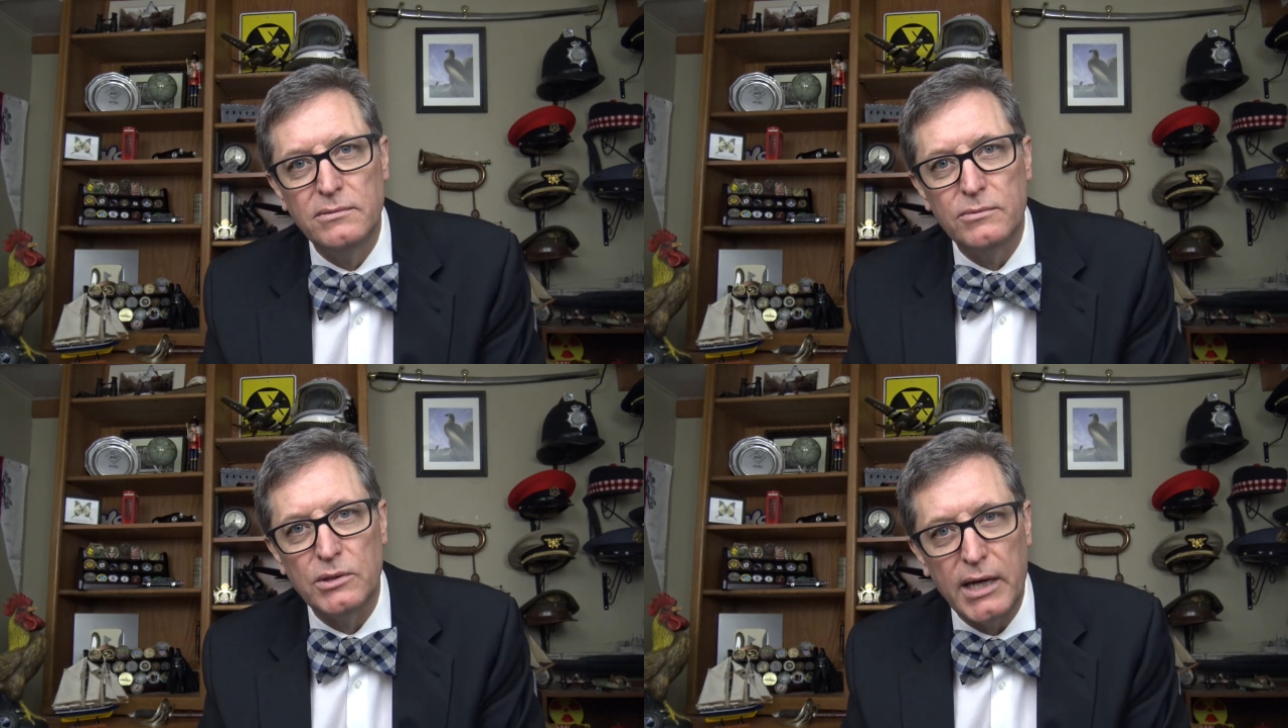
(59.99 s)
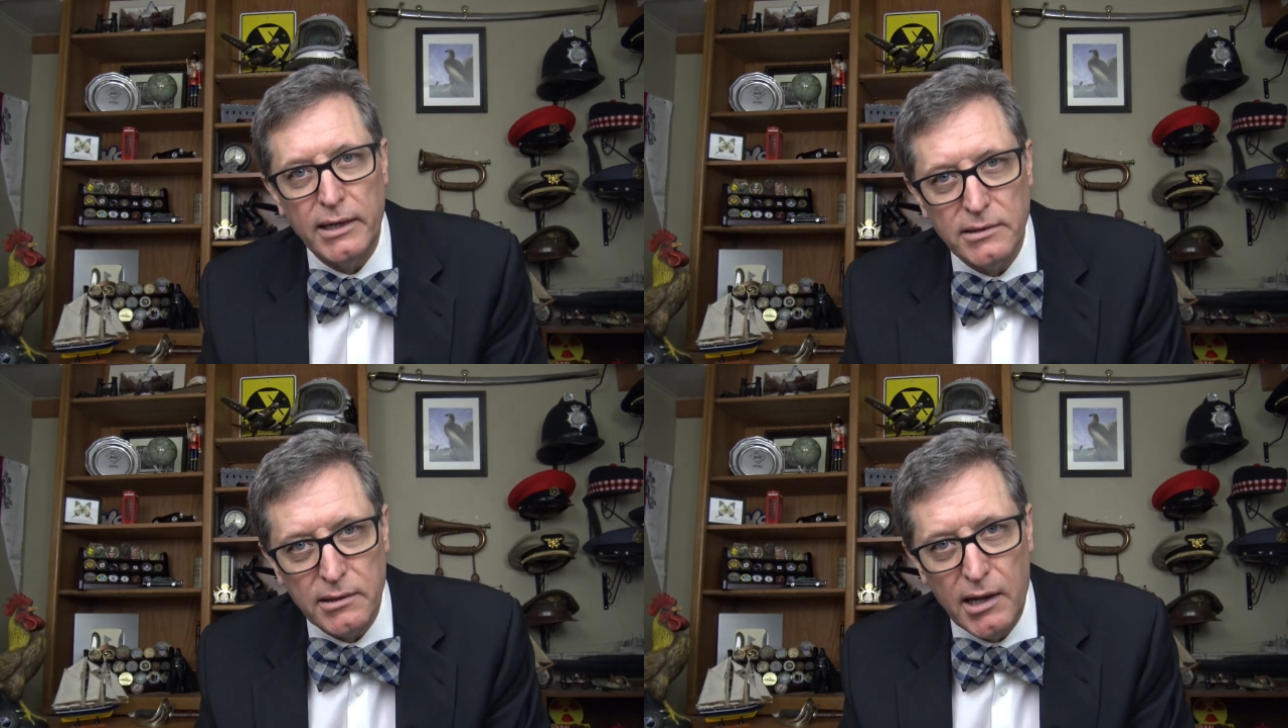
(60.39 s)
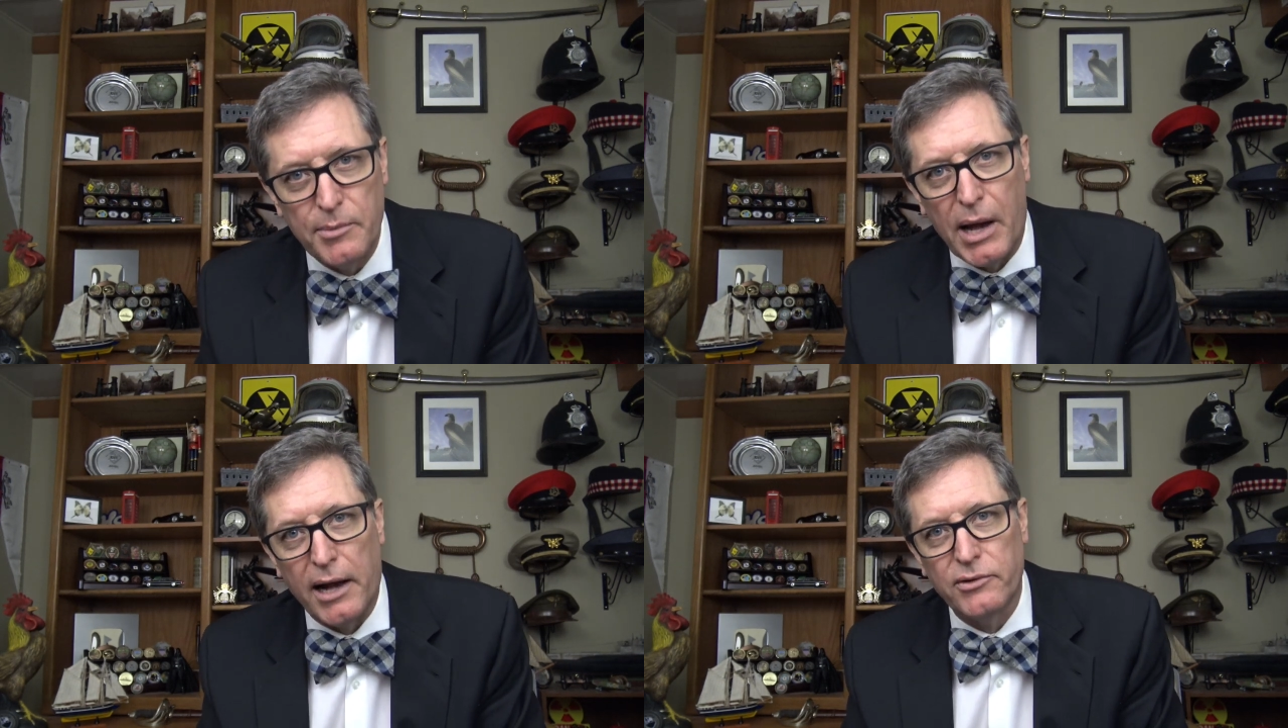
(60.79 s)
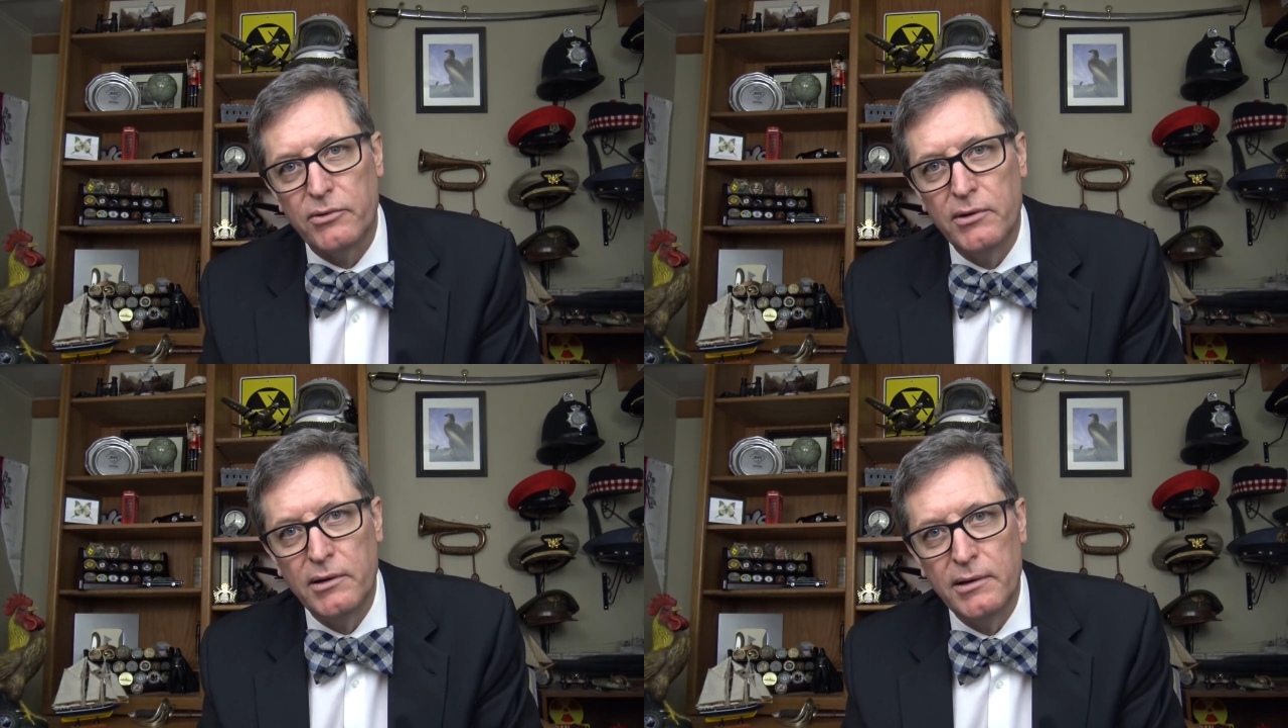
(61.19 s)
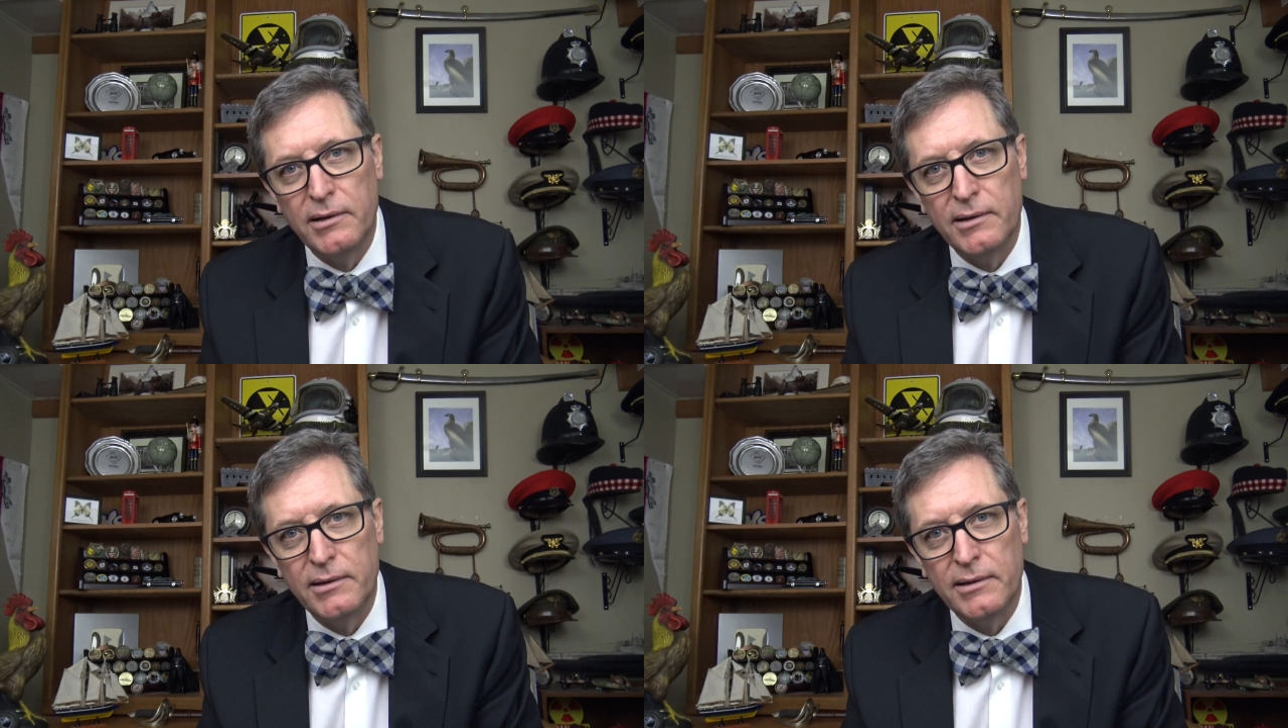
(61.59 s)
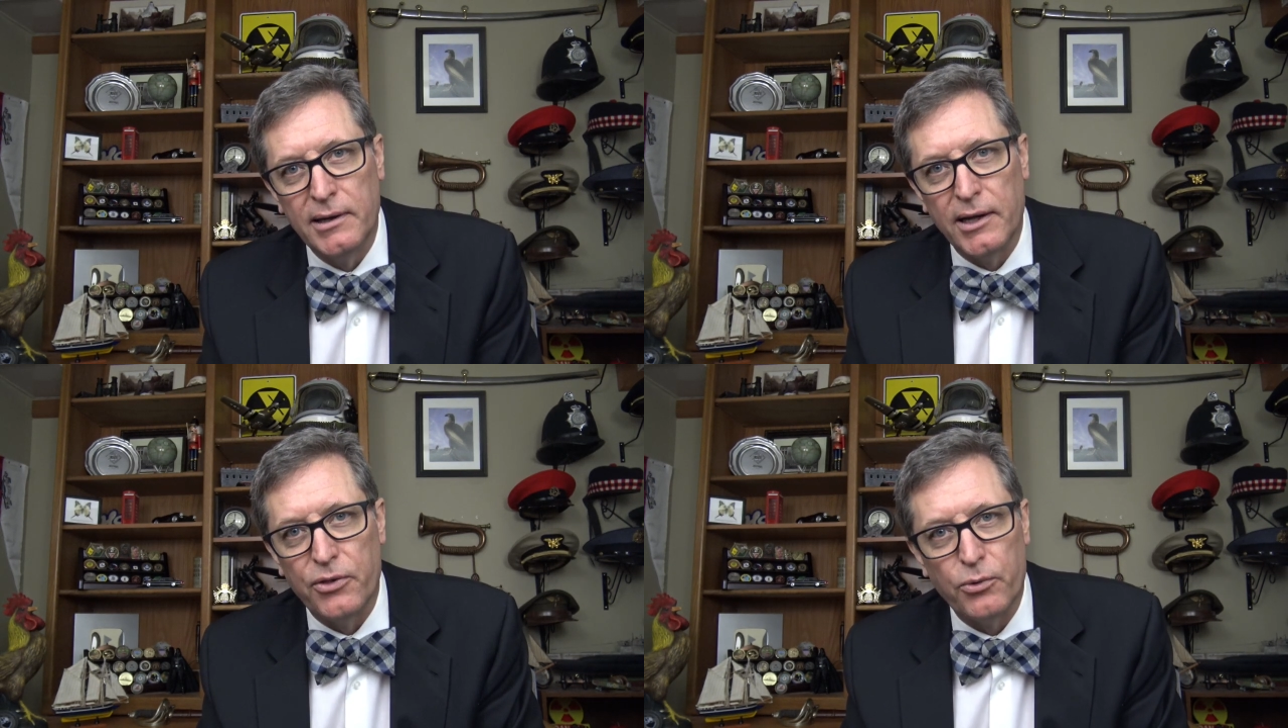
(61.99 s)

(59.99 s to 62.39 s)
was at its climax and